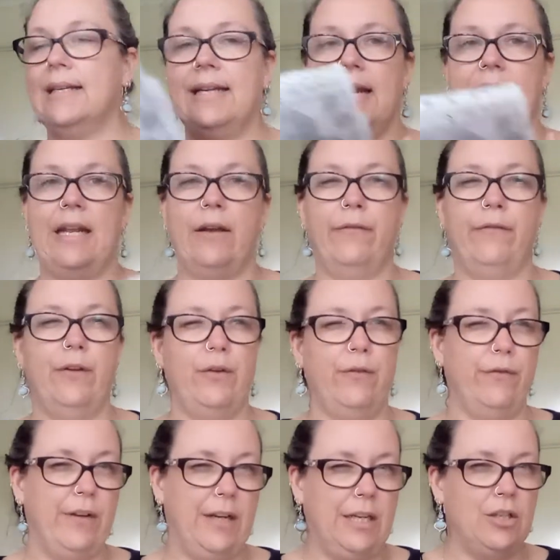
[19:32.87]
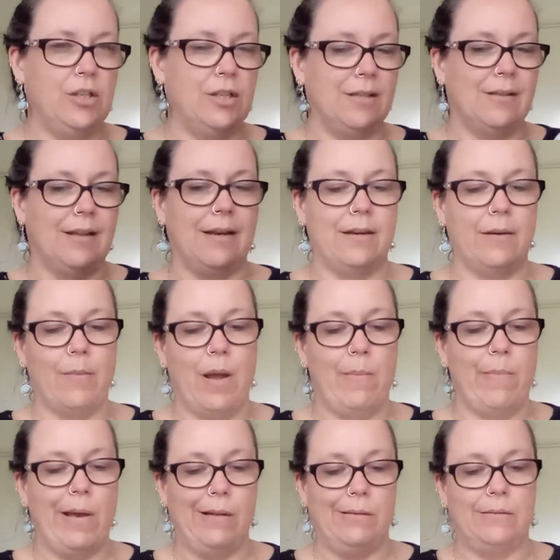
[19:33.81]
getting a few finishes under my
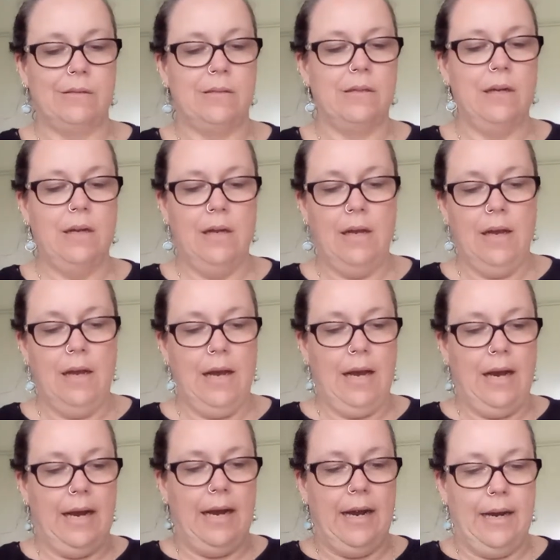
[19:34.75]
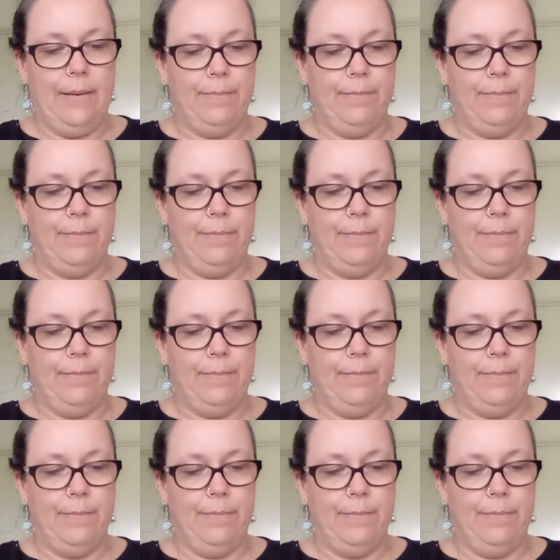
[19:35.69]
belt. I